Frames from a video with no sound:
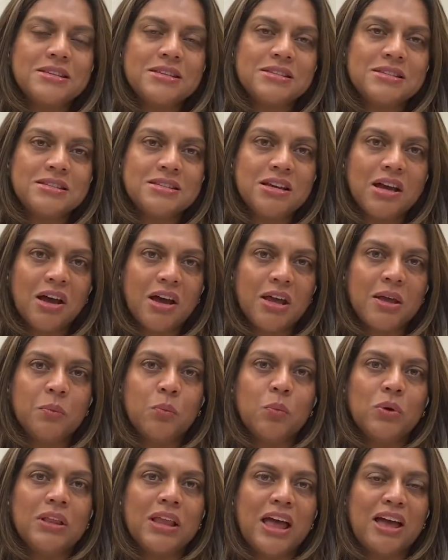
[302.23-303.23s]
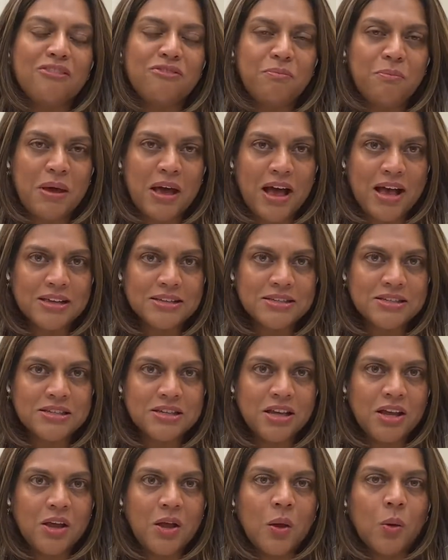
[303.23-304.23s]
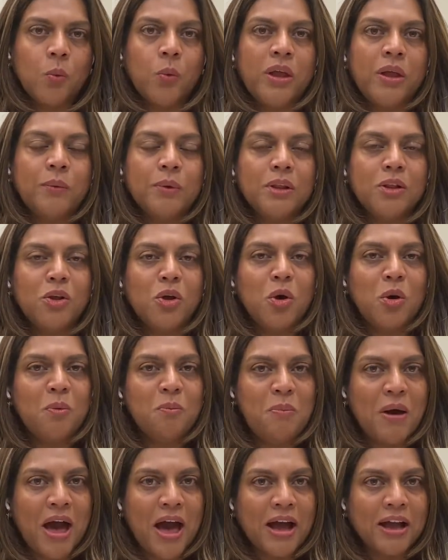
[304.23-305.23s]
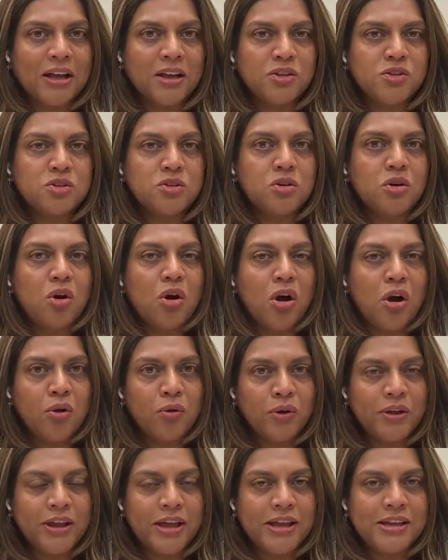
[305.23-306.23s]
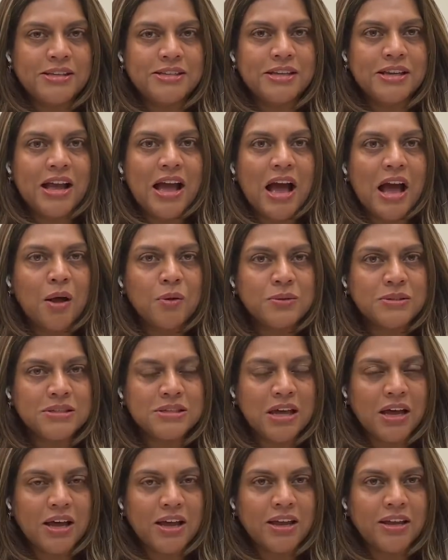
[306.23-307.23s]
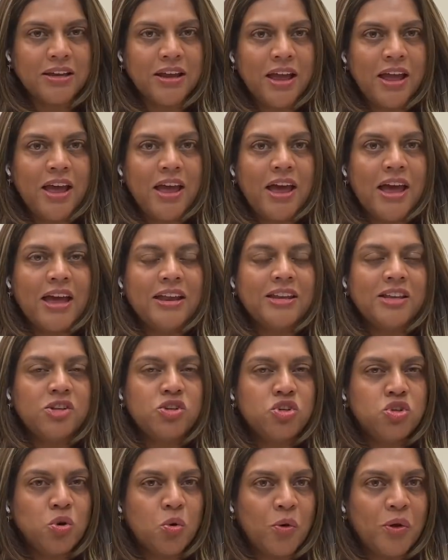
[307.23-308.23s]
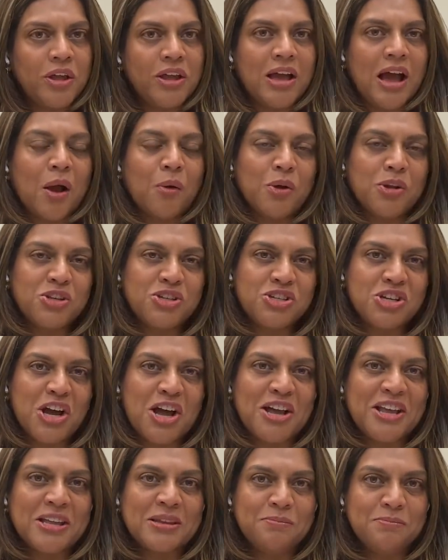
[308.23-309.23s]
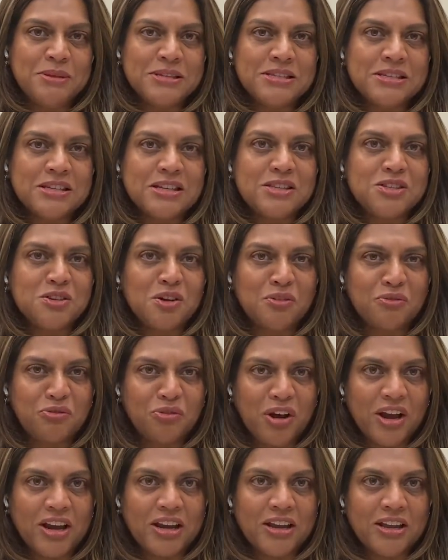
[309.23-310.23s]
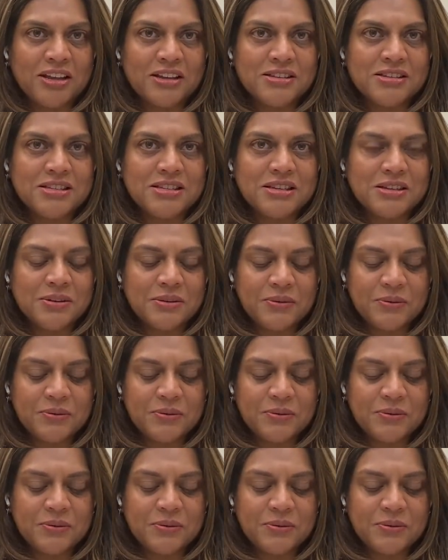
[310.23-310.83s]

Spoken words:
this time will have passed, we will go back to congregating outside and enjoying our chai and biscuits on Fridays.